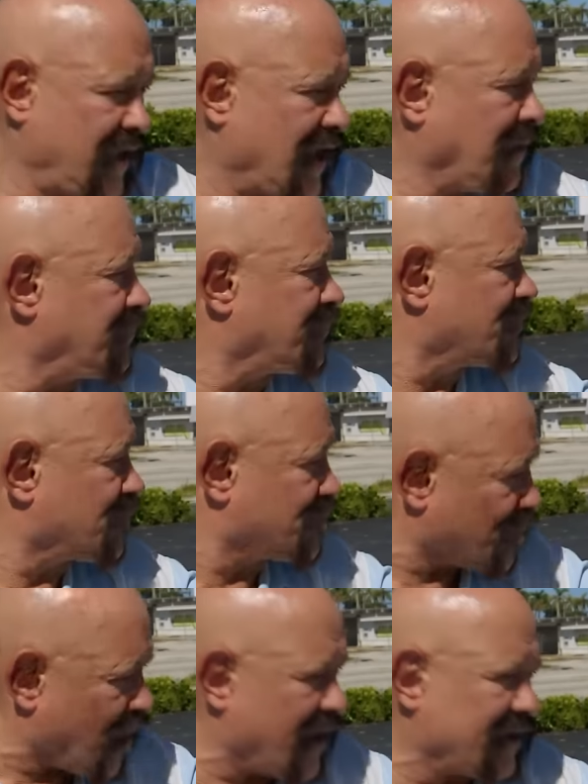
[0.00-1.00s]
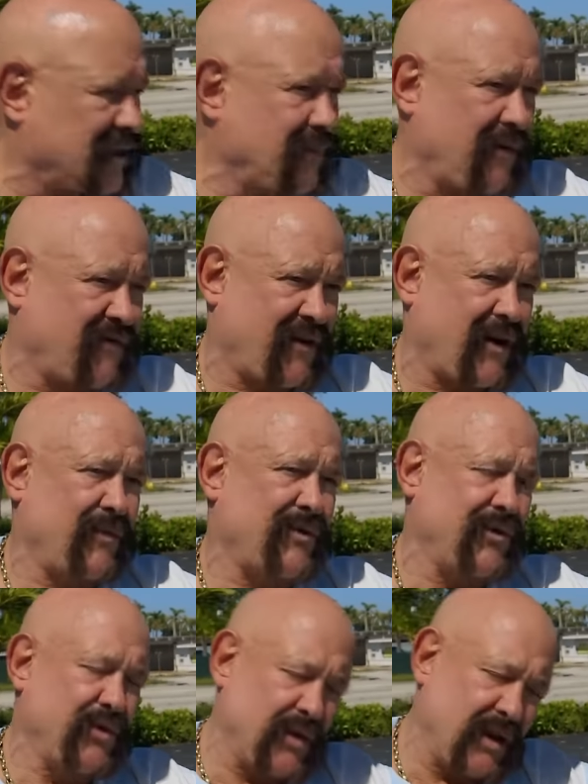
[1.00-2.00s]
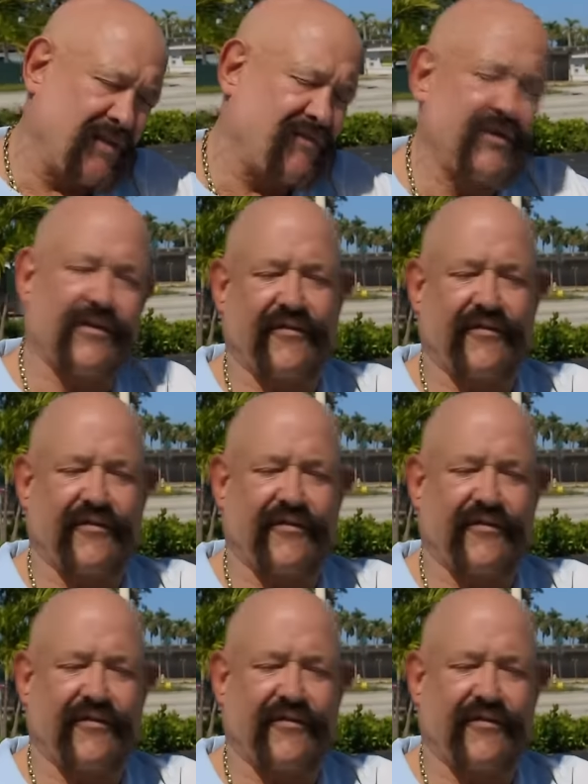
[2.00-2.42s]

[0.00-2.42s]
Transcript: And I'm trying to be fair with you, you need it for your